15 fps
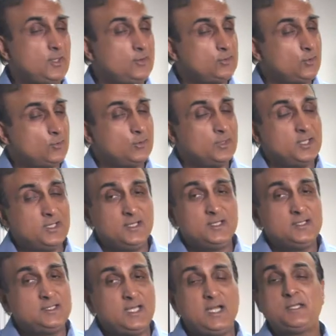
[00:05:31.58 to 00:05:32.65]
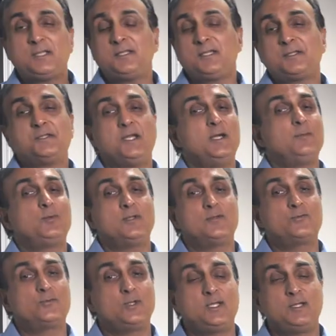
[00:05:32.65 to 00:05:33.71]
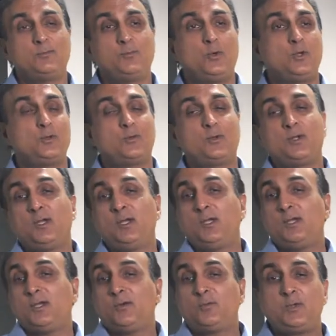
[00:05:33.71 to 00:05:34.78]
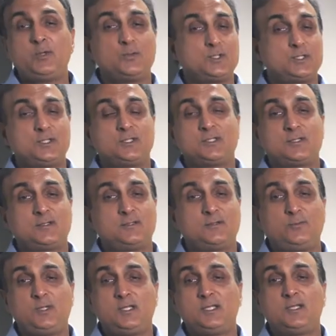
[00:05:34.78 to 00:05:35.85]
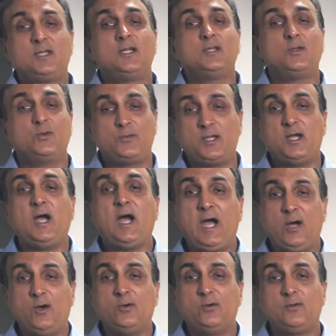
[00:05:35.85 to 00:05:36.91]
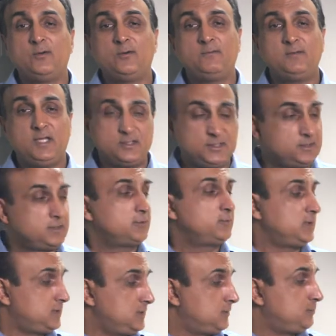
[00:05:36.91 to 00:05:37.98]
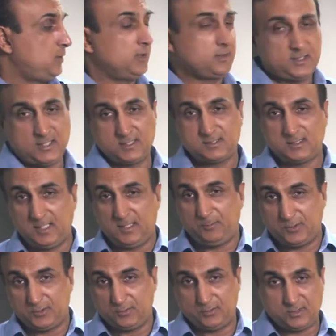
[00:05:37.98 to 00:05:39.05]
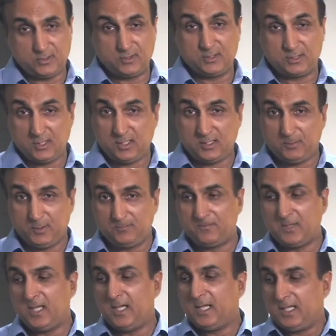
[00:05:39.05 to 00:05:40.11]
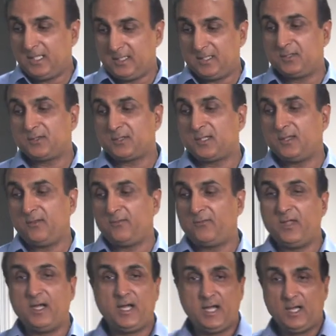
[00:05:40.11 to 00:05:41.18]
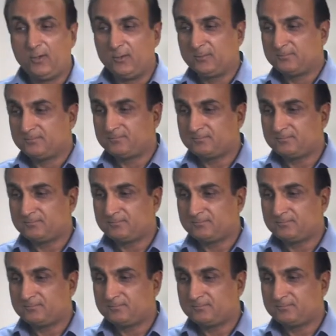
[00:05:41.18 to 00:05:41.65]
So that's an example of really, boy, we did not know the how. And this is what this podcast episode is going to talk about, is the how.